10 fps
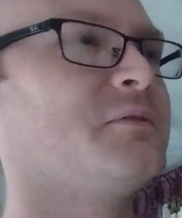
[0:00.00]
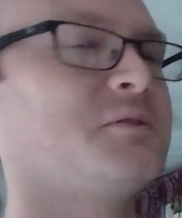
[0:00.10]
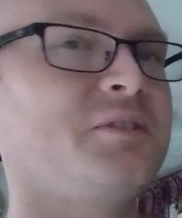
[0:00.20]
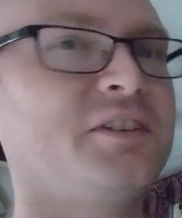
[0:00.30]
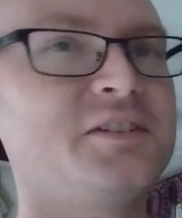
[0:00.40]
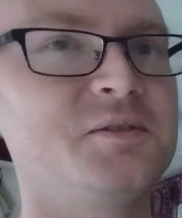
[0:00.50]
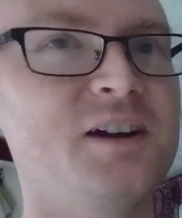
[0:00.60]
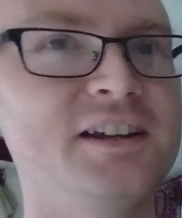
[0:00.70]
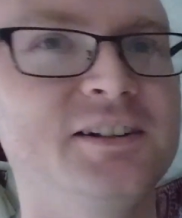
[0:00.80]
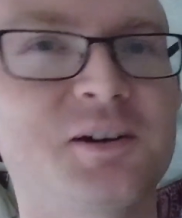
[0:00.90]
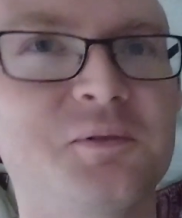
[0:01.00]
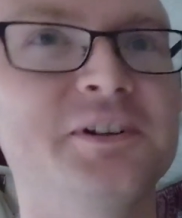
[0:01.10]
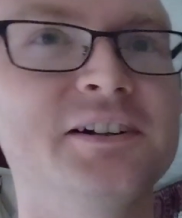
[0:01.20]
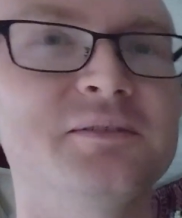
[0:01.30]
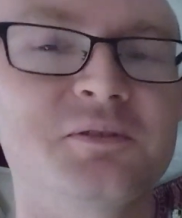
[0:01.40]
foods that you hate or
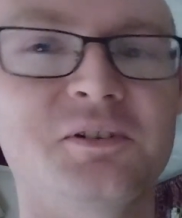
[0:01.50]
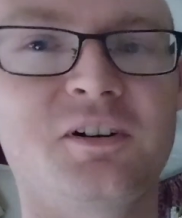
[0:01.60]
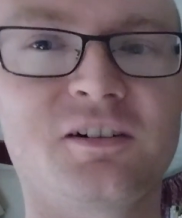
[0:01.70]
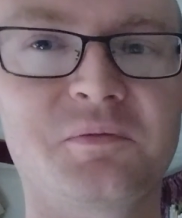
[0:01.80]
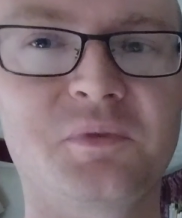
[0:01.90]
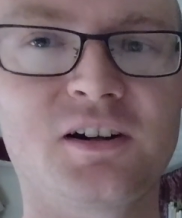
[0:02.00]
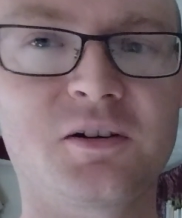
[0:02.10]
whatever are